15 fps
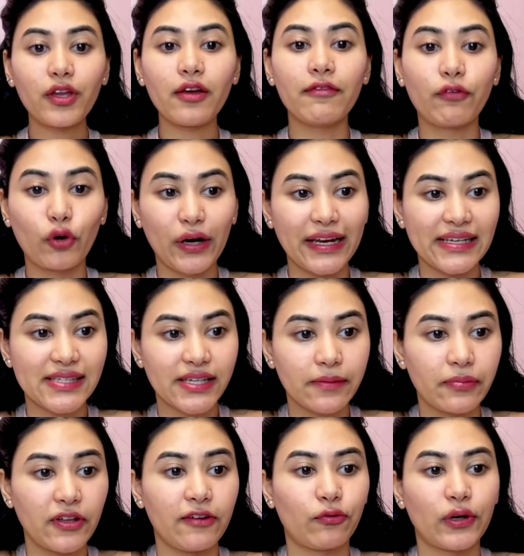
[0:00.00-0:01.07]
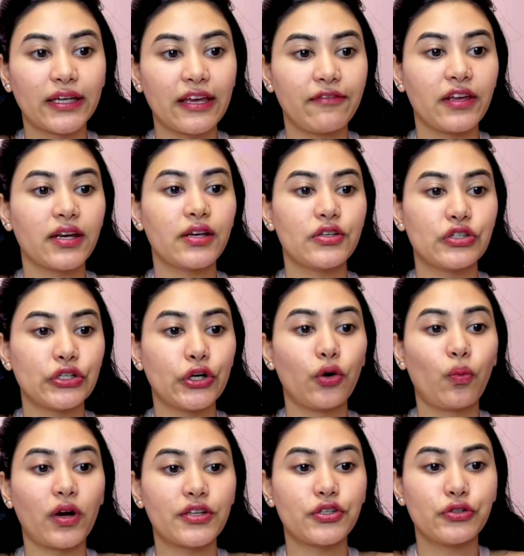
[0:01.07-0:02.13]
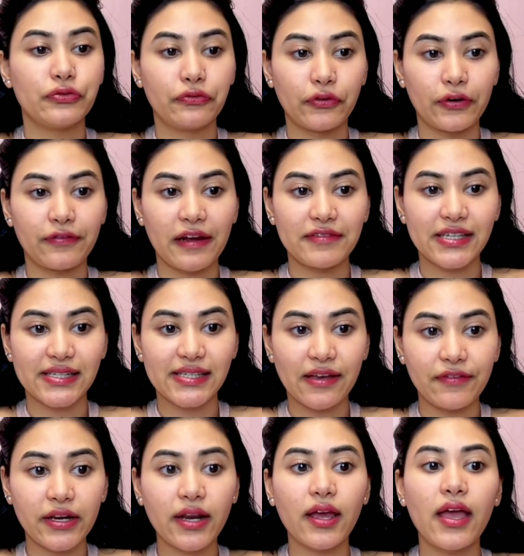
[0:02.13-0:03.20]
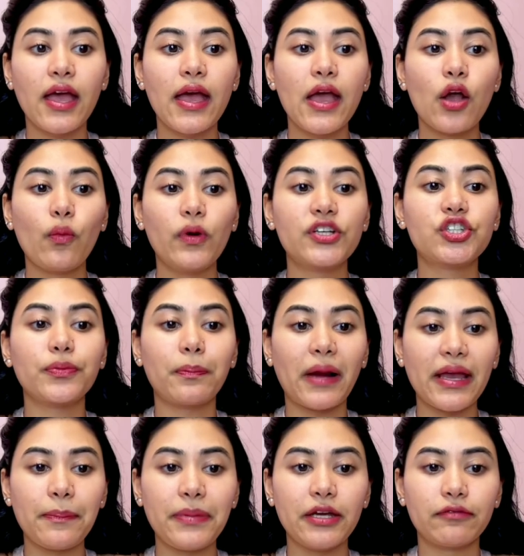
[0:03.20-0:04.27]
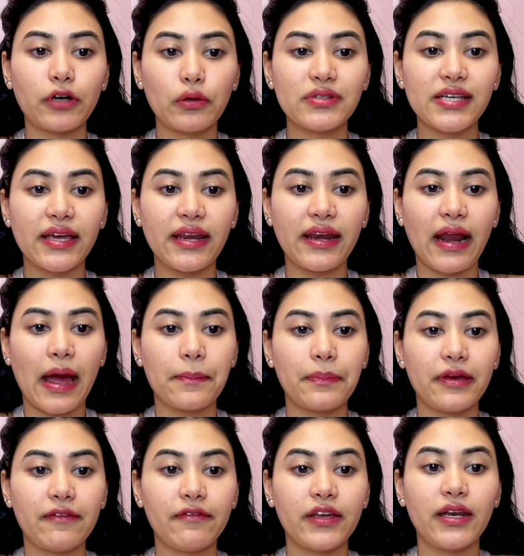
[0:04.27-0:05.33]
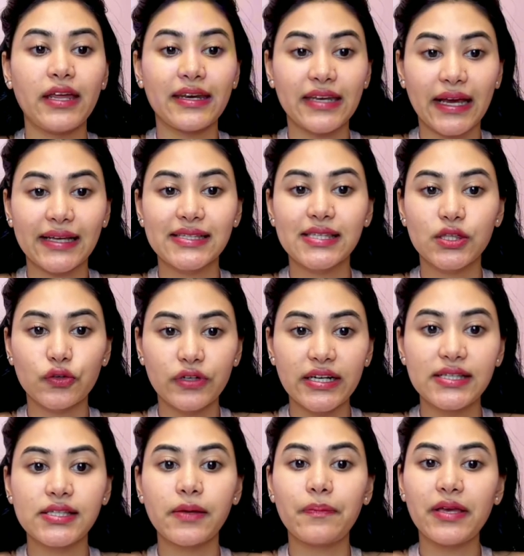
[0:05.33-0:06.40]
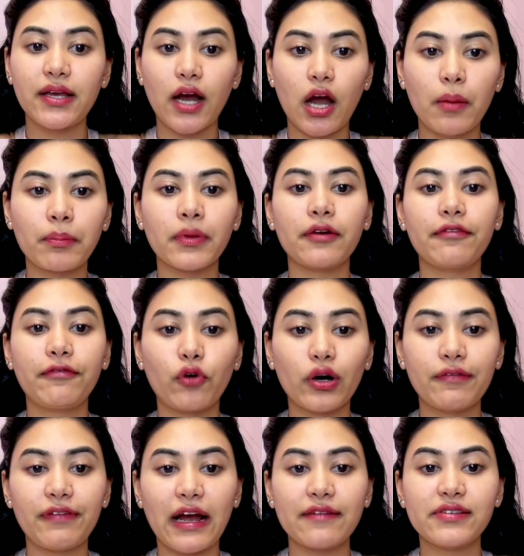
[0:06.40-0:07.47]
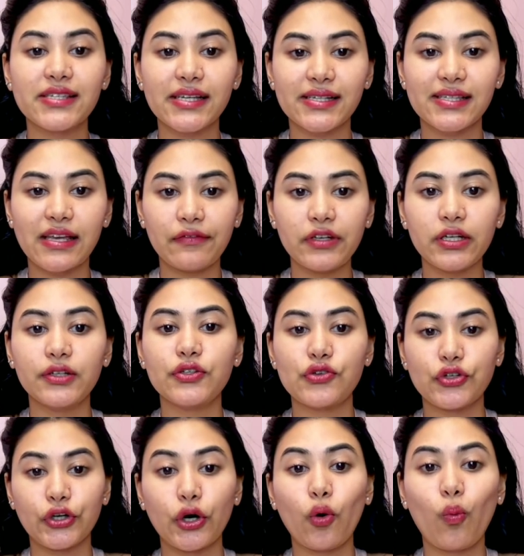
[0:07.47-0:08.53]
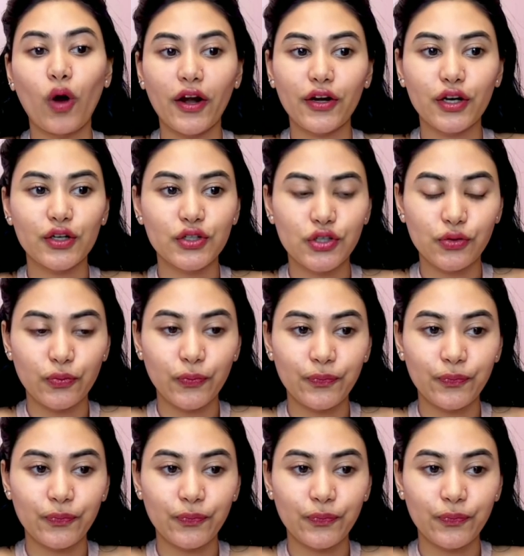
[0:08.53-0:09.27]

For example, if we're given 0, 1, 2, 4, 5, 6, 7, which might be rotated at pivot index 3 to become 4, 5, 6, 7, 0, 1, 2.